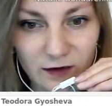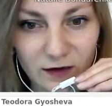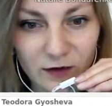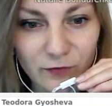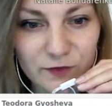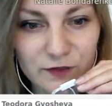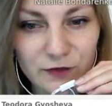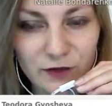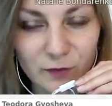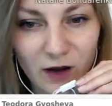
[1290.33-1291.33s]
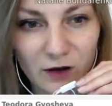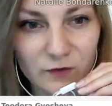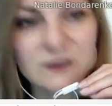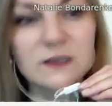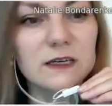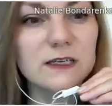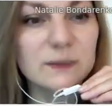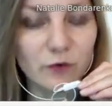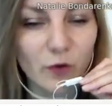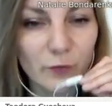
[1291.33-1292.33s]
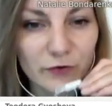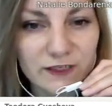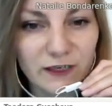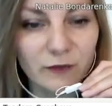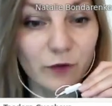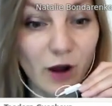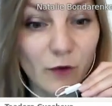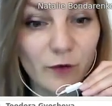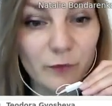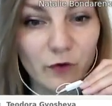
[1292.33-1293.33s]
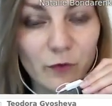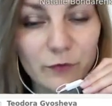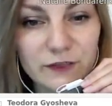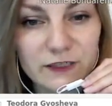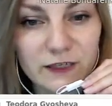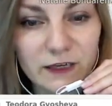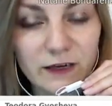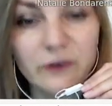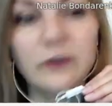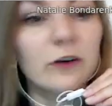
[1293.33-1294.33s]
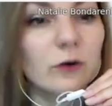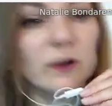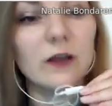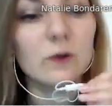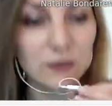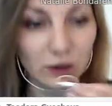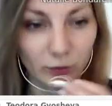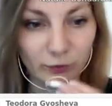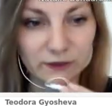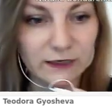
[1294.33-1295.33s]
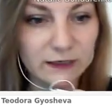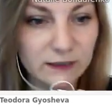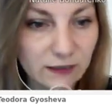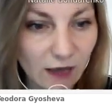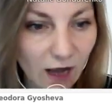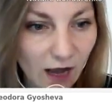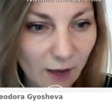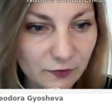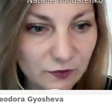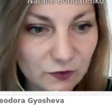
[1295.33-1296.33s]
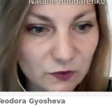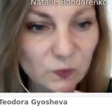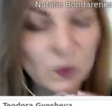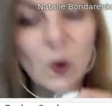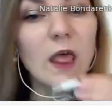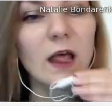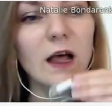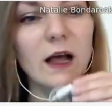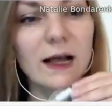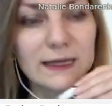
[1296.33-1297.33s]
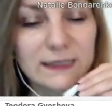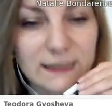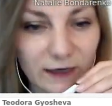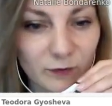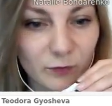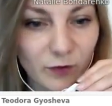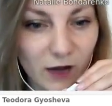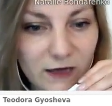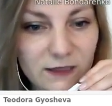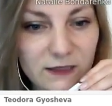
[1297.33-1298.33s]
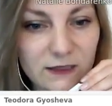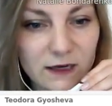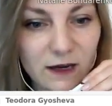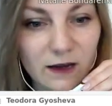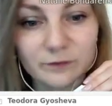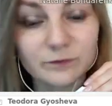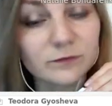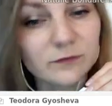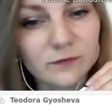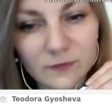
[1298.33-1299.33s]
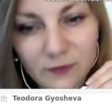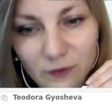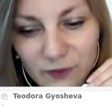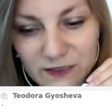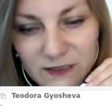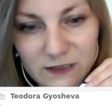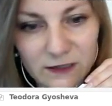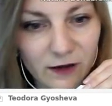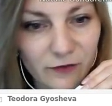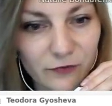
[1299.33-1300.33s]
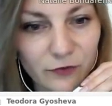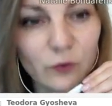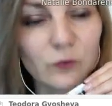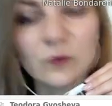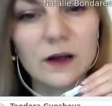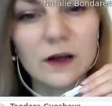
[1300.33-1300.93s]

if we talk about this property, our property, here we could accommodate up to 10 parks with a few